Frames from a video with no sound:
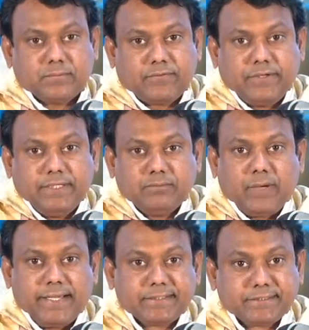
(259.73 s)
queen
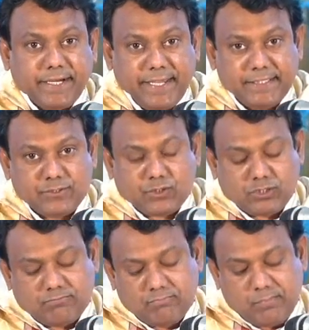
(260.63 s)
by
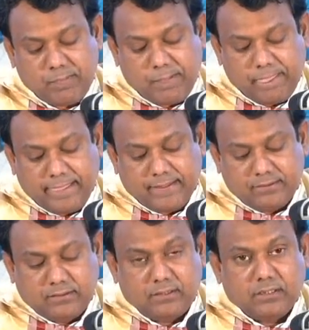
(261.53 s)
grace.
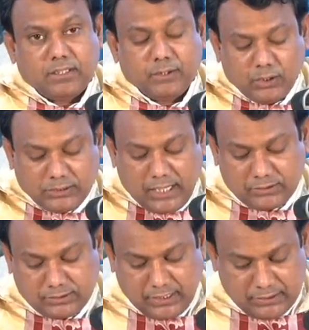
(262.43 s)
No
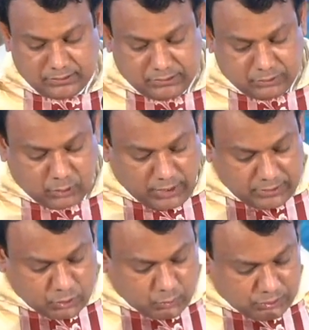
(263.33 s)
doubt that
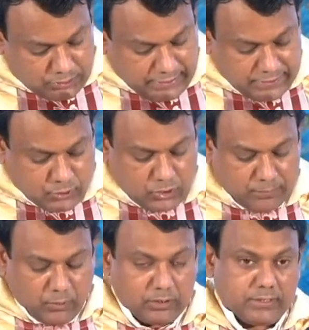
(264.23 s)
choice would rest
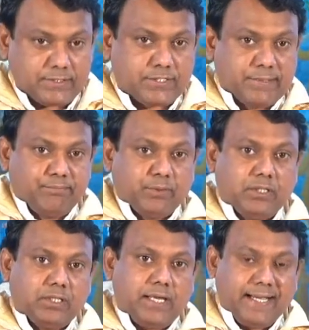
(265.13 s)
upon the
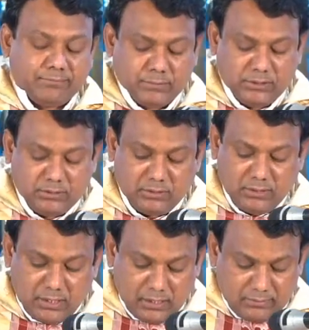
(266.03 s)
simple, humble,
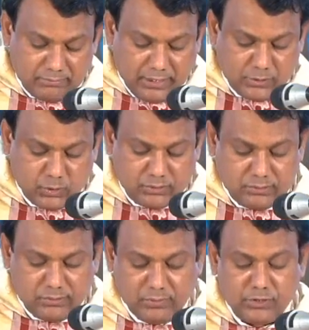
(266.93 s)
but
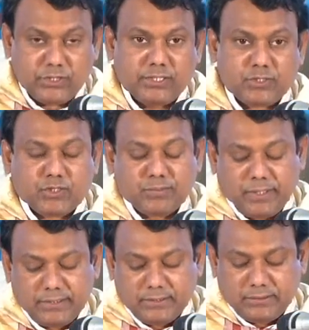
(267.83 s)
virtuous
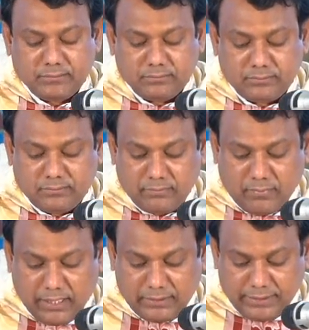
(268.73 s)
maiden
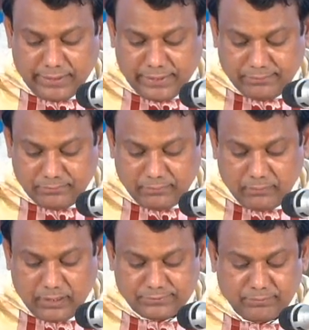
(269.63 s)
by the name
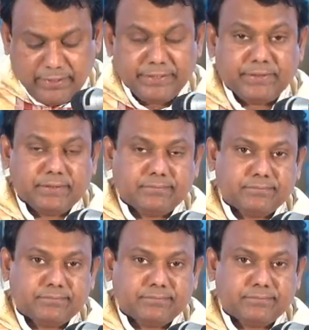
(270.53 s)
of Mary.